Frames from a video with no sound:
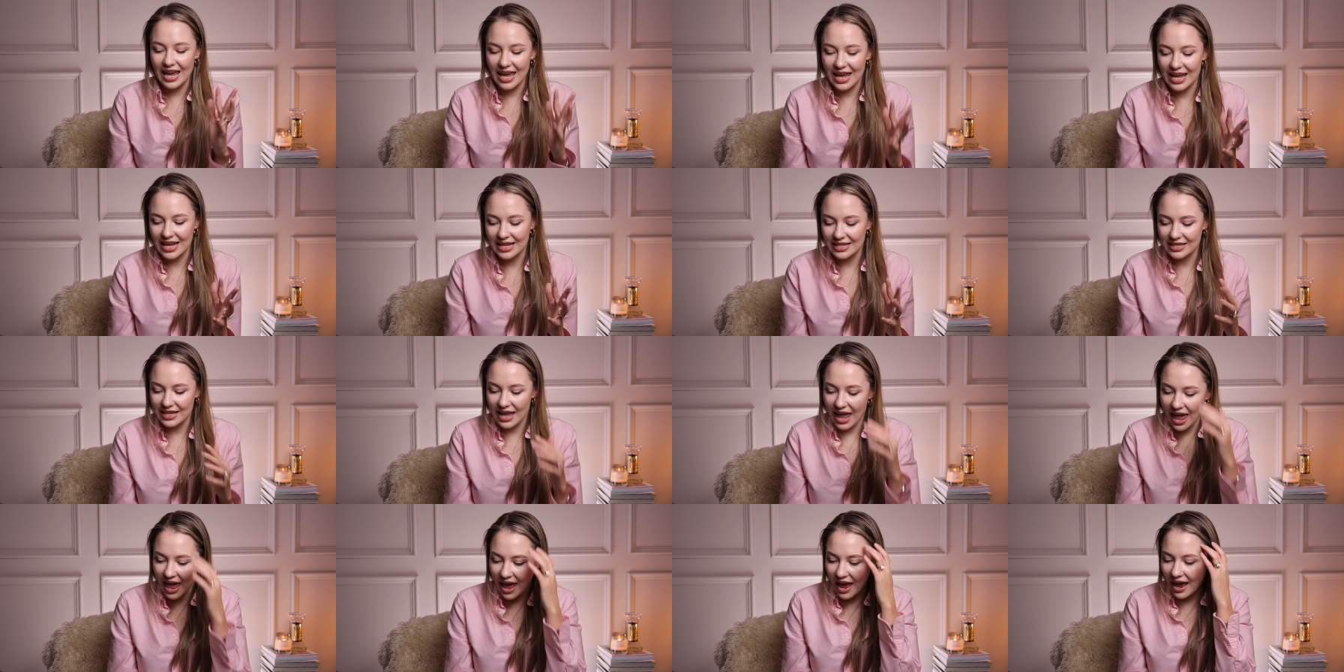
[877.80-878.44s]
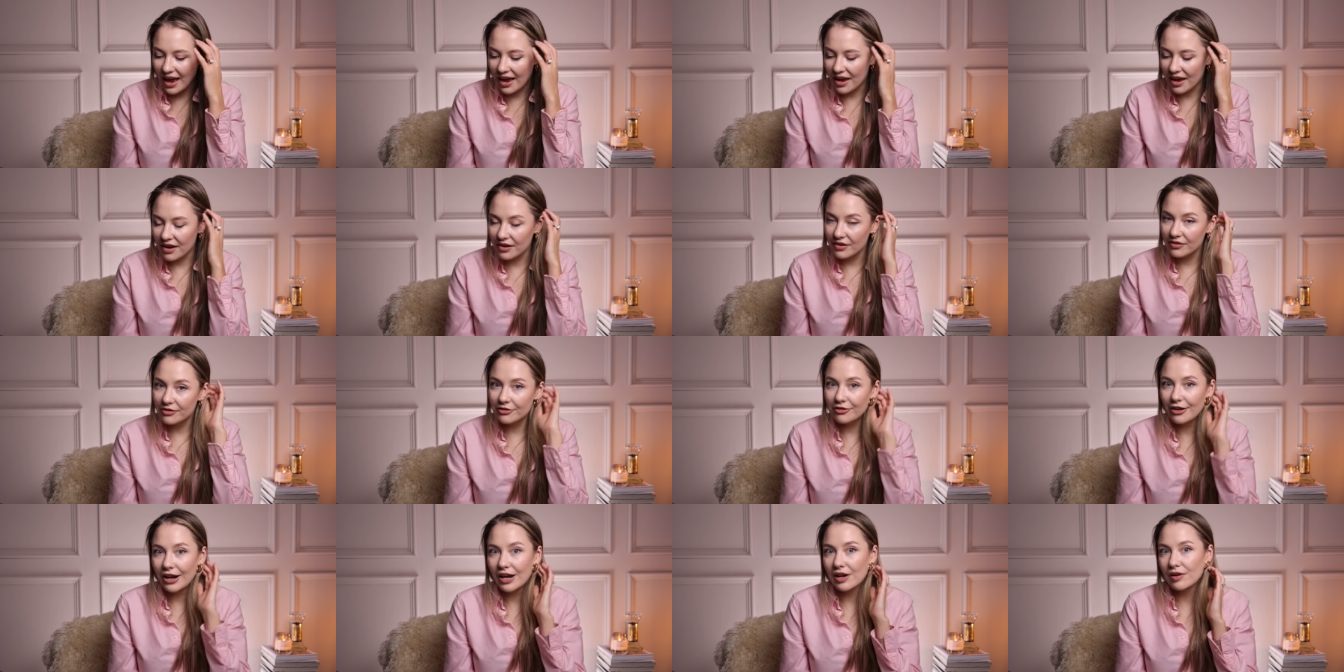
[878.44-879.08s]
is a
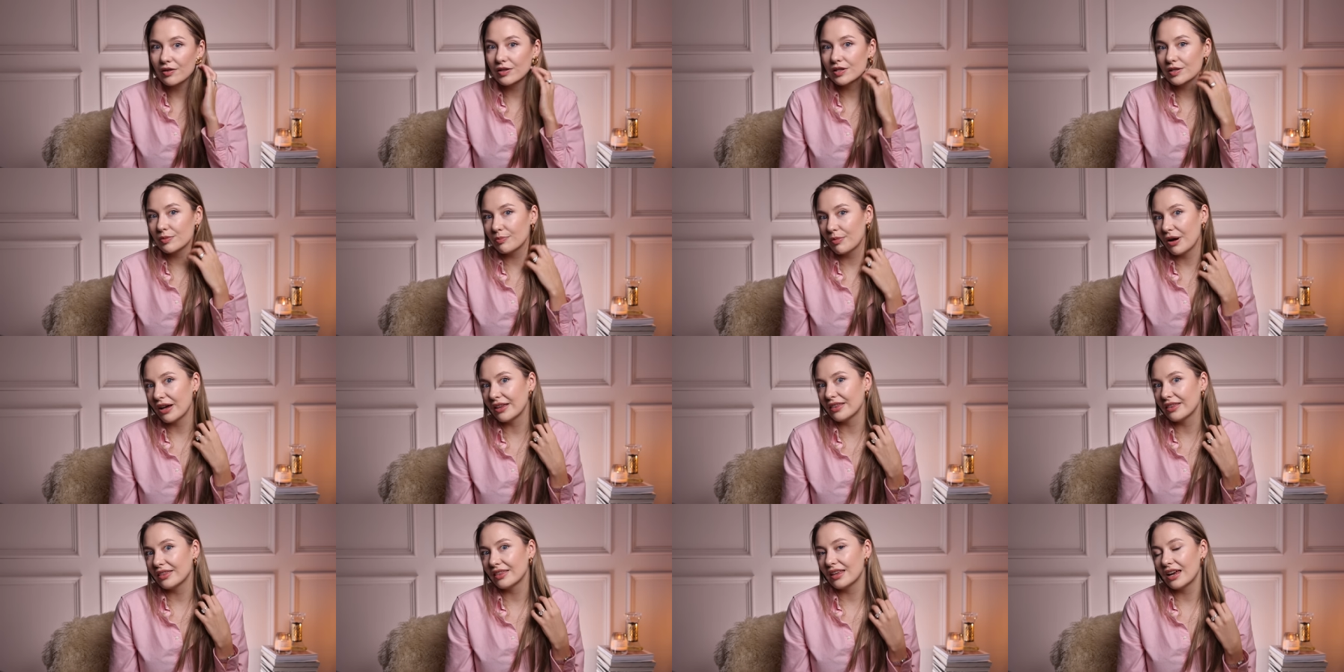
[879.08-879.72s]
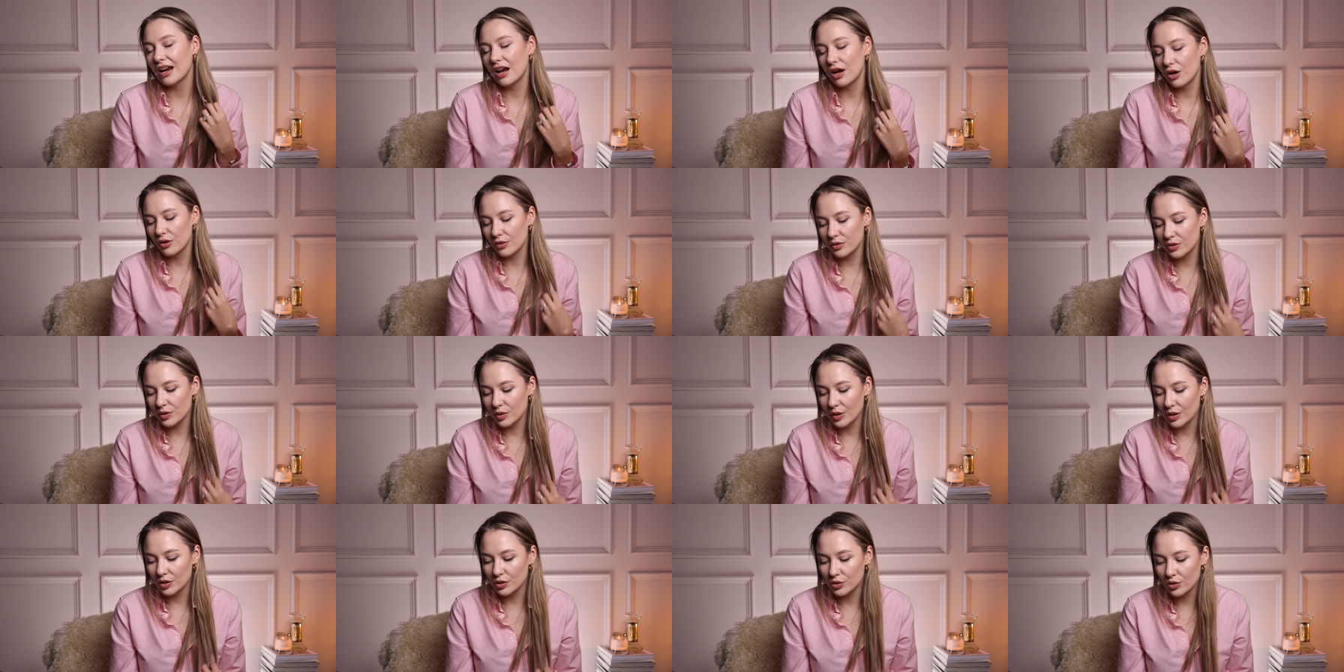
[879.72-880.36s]
fragrance brand that I
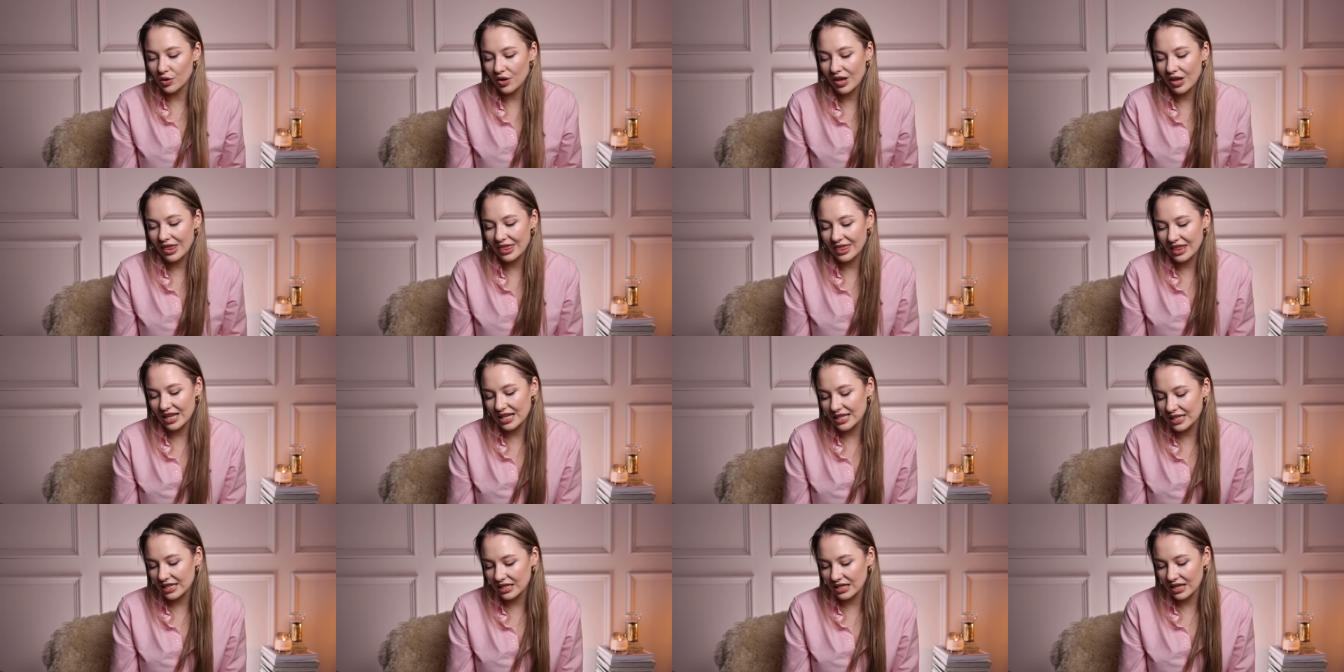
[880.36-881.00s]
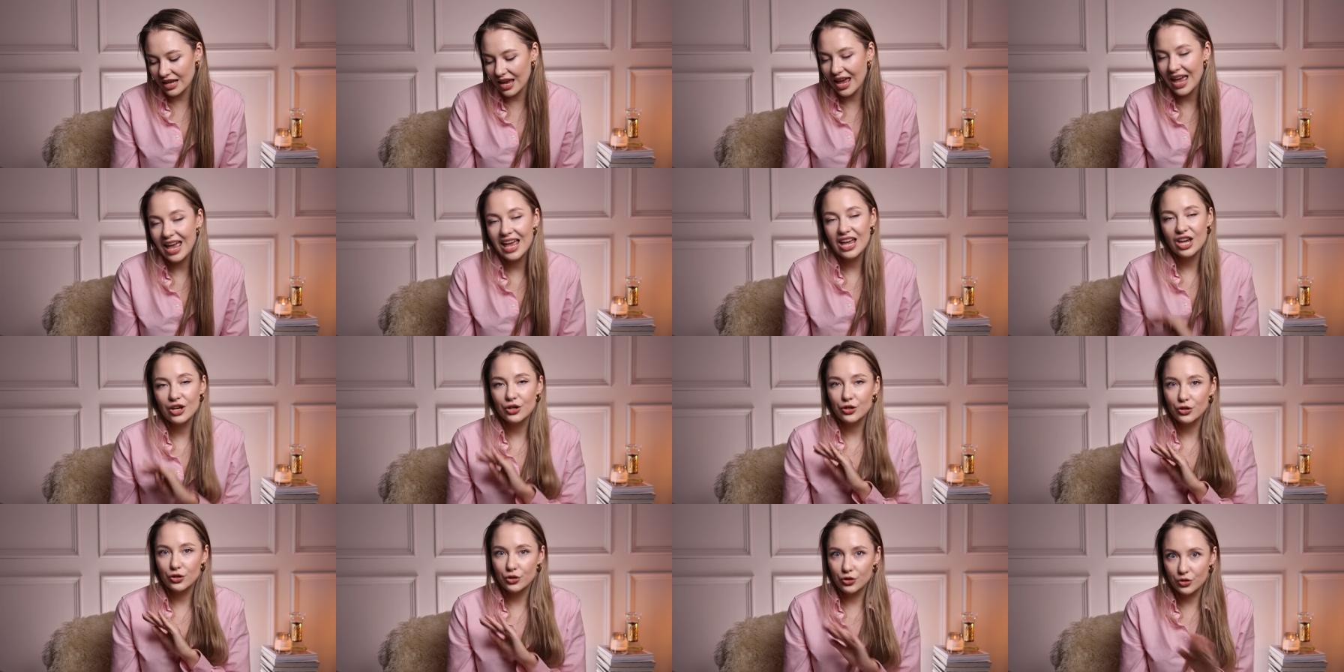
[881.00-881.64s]
also adore, and this is a
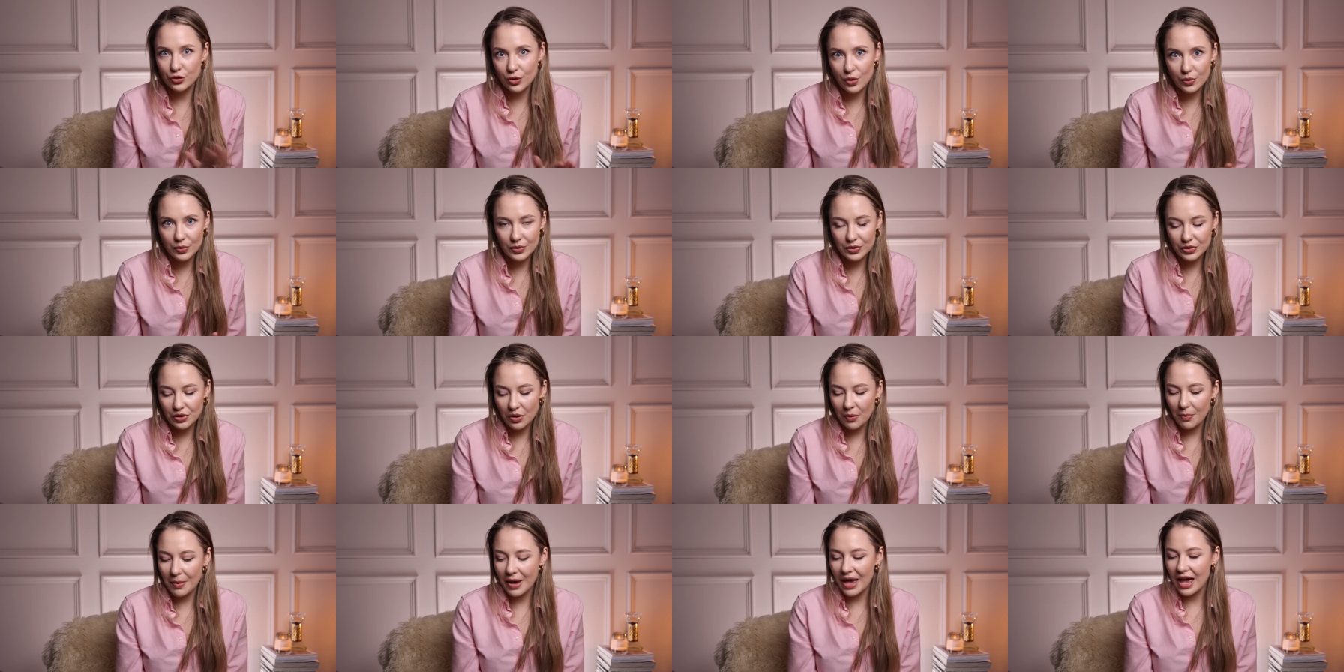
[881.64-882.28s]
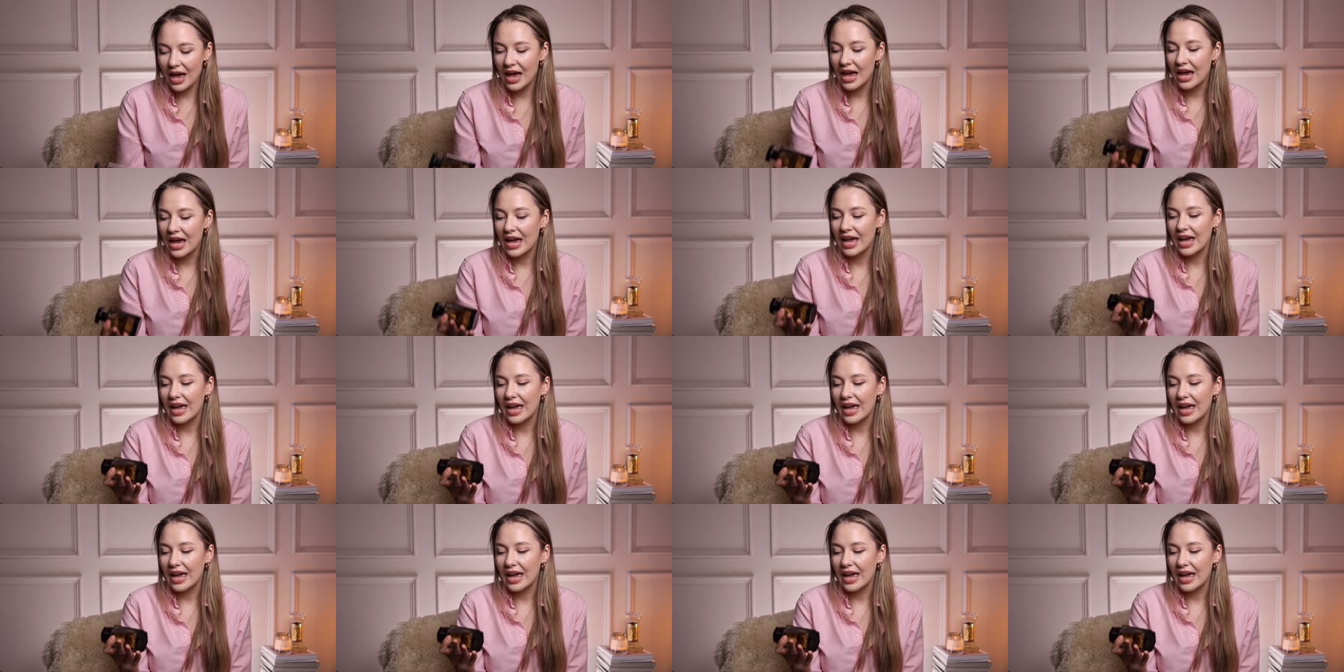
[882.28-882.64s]
showstopper.